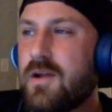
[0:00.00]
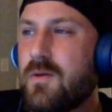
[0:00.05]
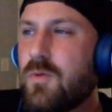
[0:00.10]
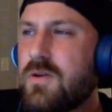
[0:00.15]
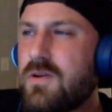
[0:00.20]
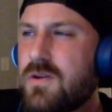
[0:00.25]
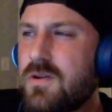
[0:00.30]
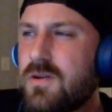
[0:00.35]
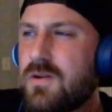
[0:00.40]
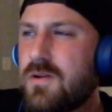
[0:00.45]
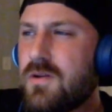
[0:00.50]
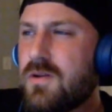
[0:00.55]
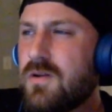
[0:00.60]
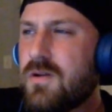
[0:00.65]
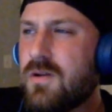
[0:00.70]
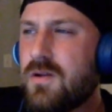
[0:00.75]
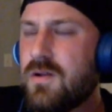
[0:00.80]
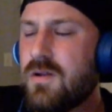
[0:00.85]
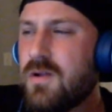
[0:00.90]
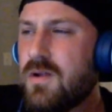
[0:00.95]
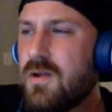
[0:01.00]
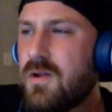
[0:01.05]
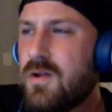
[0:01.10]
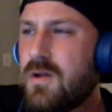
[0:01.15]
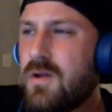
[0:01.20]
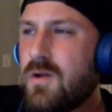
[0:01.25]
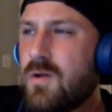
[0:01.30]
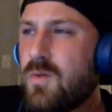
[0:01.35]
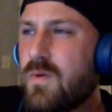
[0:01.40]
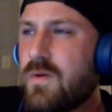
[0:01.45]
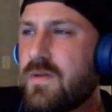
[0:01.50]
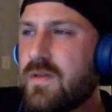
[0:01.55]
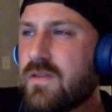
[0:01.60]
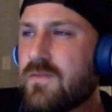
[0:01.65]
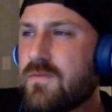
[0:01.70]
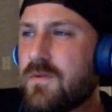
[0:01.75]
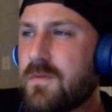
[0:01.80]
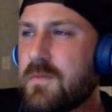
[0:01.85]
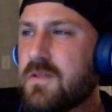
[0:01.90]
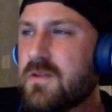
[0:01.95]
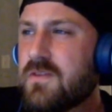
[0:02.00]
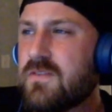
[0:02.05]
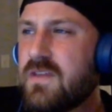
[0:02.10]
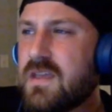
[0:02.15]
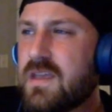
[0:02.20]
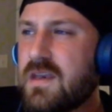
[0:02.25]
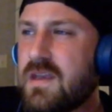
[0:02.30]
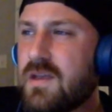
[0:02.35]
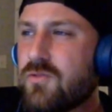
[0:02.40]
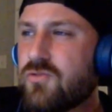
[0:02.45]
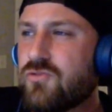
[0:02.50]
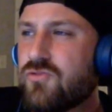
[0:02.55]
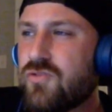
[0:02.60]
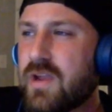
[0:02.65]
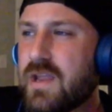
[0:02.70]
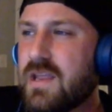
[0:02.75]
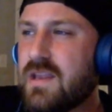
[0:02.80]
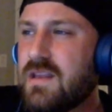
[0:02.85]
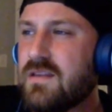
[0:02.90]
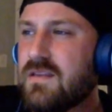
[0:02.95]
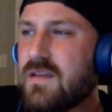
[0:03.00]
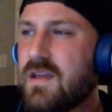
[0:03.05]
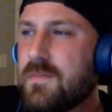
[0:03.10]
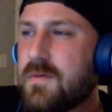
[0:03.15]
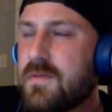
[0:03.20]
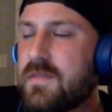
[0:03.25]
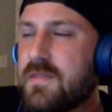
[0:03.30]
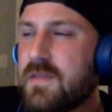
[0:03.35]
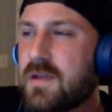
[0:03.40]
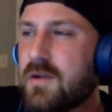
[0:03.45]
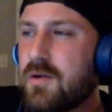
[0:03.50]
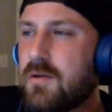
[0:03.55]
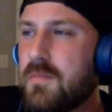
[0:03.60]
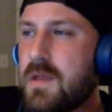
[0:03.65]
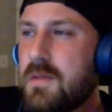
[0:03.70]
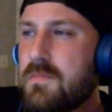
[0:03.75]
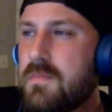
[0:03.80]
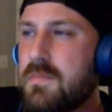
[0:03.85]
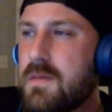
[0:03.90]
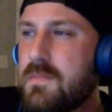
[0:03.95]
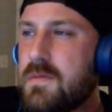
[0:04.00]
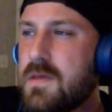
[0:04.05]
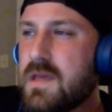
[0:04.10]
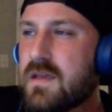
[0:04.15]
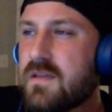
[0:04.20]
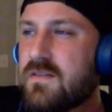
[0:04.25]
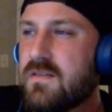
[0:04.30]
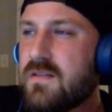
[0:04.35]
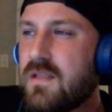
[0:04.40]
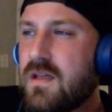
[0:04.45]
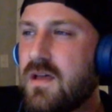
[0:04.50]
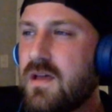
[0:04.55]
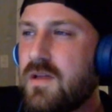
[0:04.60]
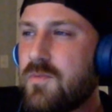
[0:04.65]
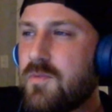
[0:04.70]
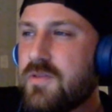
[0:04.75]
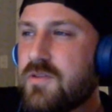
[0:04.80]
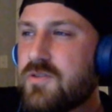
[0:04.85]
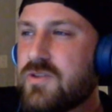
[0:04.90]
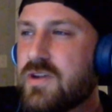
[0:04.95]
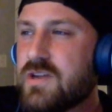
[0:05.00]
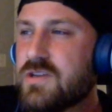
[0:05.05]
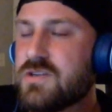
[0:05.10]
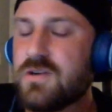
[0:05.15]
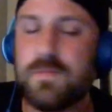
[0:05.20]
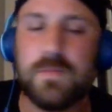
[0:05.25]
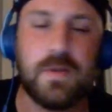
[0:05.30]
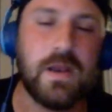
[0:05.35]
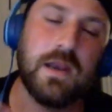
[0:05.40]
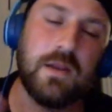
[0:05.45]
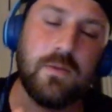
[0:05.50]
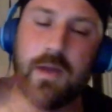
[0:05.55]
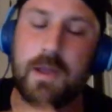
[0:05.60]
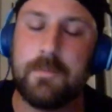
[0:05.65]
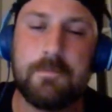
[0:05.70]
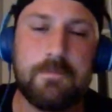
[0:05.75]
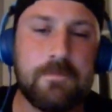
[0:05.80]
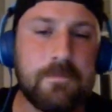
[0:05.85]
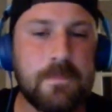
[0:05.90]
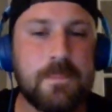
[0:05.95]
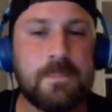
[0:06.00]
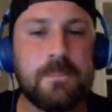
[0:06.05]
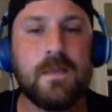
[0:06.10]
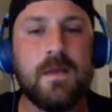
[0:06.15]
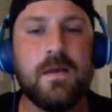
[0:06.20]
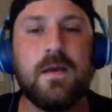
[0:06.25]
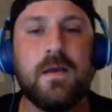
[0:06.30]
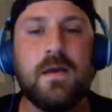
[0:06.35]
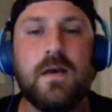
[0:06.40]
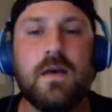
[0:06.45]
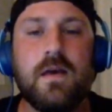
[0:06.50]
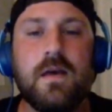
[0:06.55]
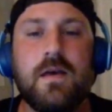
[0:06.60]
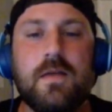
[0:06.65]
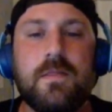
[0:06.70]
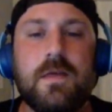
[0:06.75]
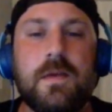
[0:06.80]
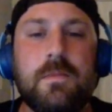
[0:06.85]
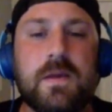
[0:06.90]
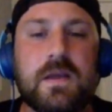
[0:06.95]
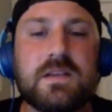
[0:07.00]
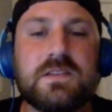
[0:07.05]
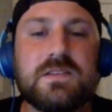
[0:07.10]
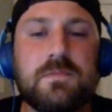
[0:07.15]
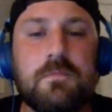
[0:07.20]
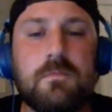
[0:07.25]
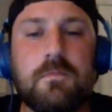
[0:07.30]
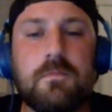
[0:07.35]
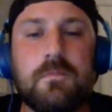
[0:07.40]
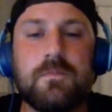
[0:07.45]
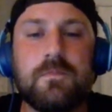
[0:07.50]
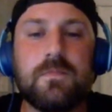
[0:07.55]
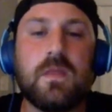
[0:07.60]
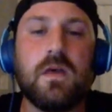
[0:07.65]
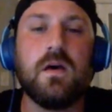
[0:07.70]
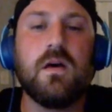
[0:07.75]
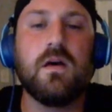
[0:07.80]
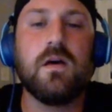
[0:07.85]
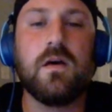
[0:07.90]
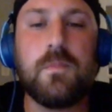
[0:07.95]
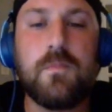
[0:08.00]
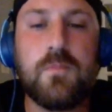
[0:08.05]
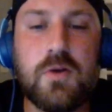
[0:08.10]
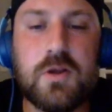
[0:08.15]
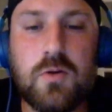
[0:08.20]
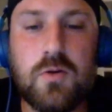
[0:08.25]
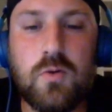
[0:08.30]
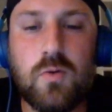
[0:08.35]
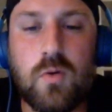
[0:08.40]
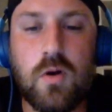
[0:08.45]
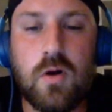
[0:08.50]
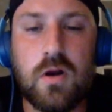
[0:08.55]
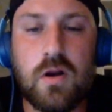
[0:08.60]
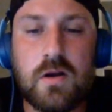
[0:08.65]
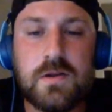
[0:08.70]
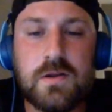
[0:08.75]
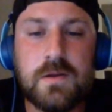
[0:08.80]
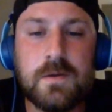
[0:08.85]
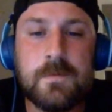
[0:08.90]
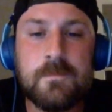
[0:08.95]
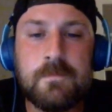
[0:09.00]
I wonder where that's from. It looks like an Eldraine type of thing, or maybe Ixalan with treasure. But anyway, they picked some pretty cool art.